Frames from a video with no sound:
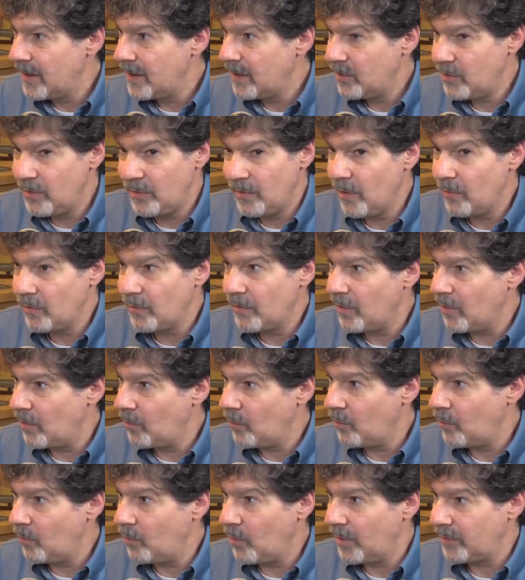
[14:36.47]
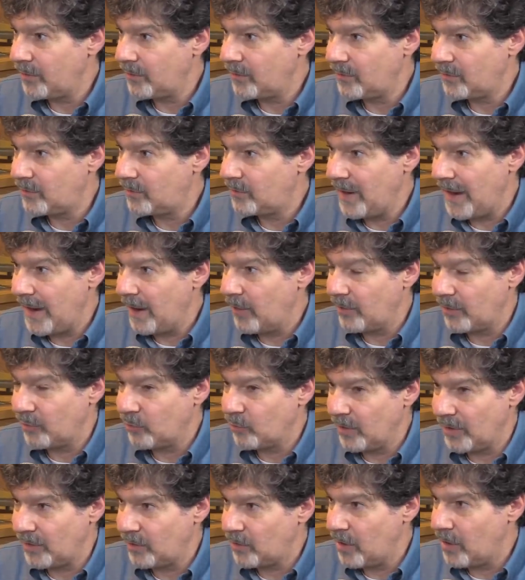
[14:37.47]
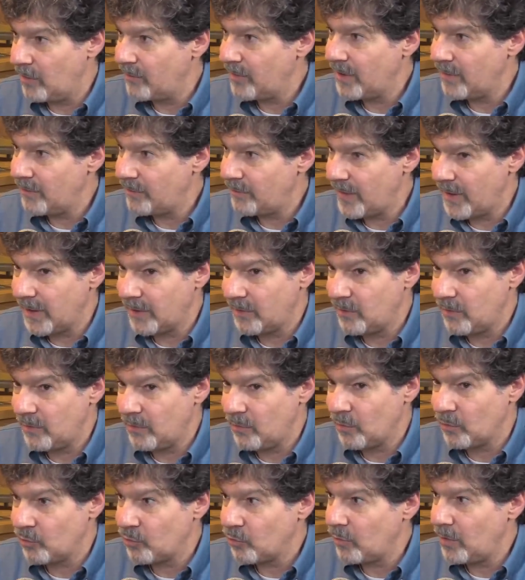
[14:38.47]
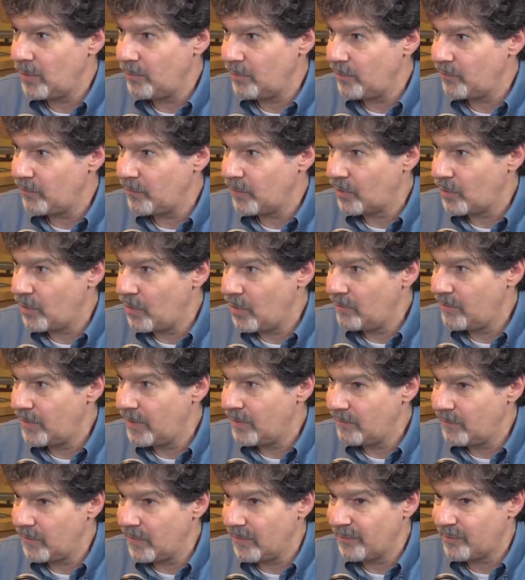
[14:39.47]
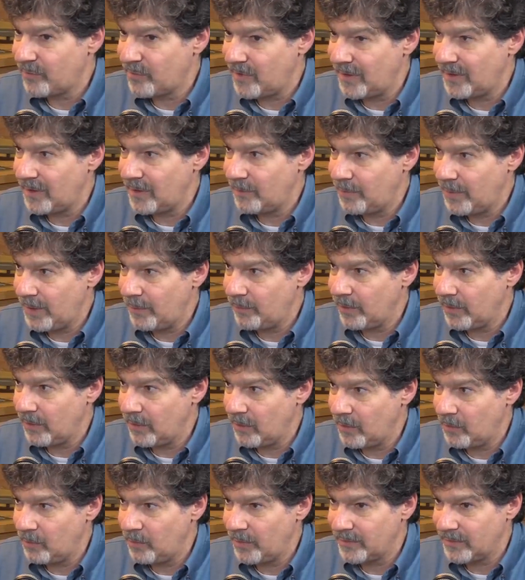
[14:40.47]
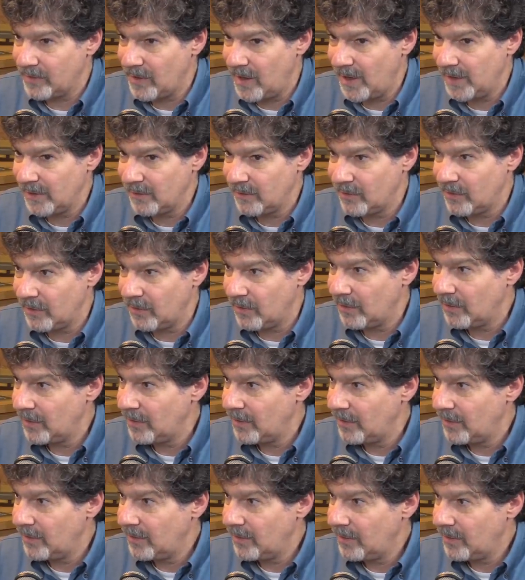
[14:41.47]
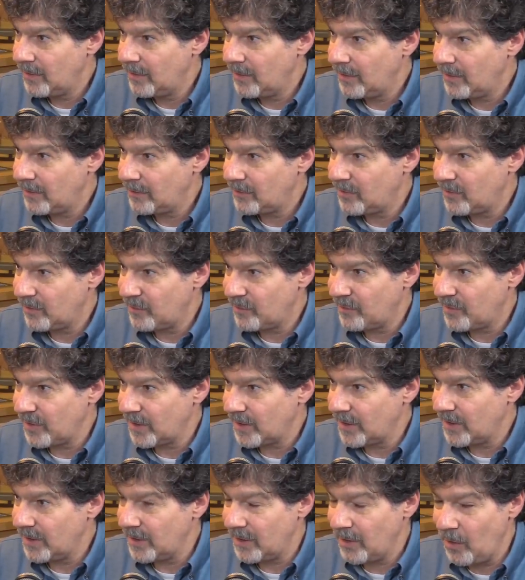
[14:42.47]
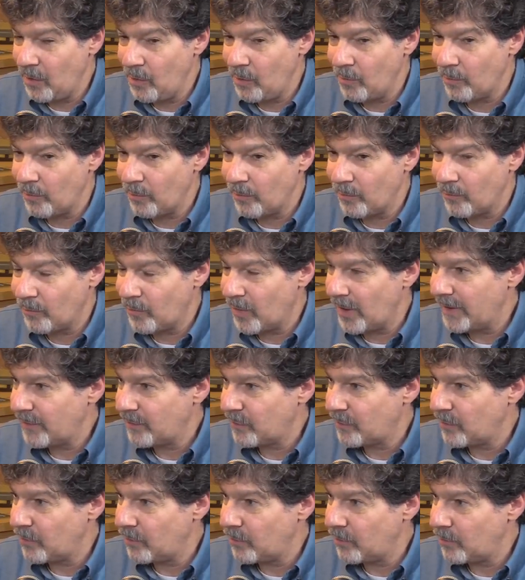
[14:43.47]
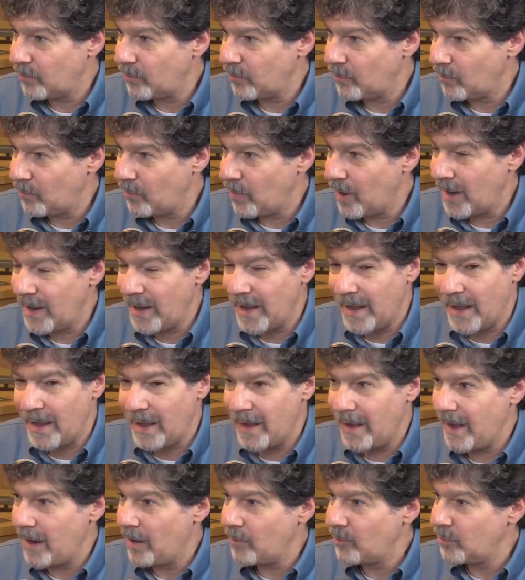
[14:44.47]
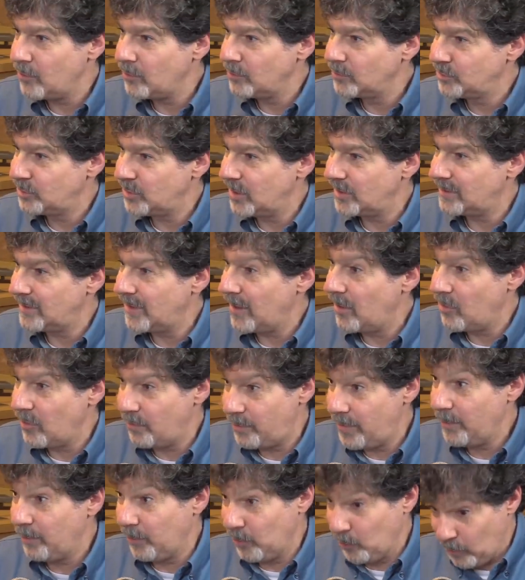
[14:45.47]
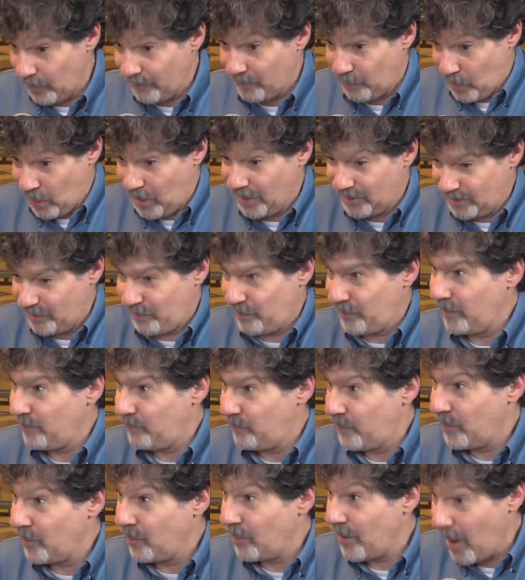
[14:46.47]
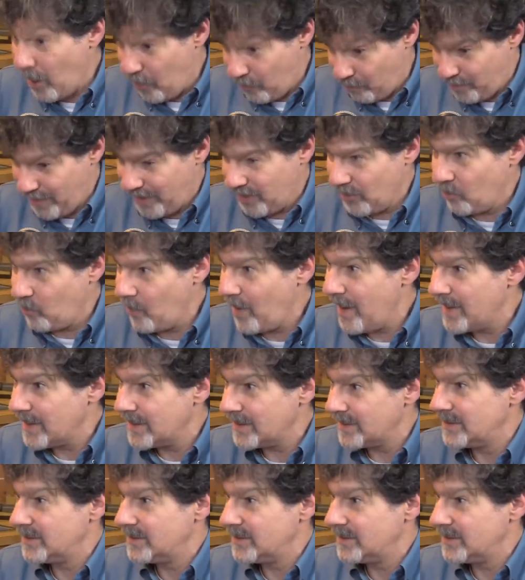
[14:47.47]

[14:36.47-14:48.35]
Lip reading: You don't know how to treat COVID. In fact, your treatment for COVID involves sending people home with Tylenol to sicken at home, right? So how do you shut down the people who have consciously figured out better ways?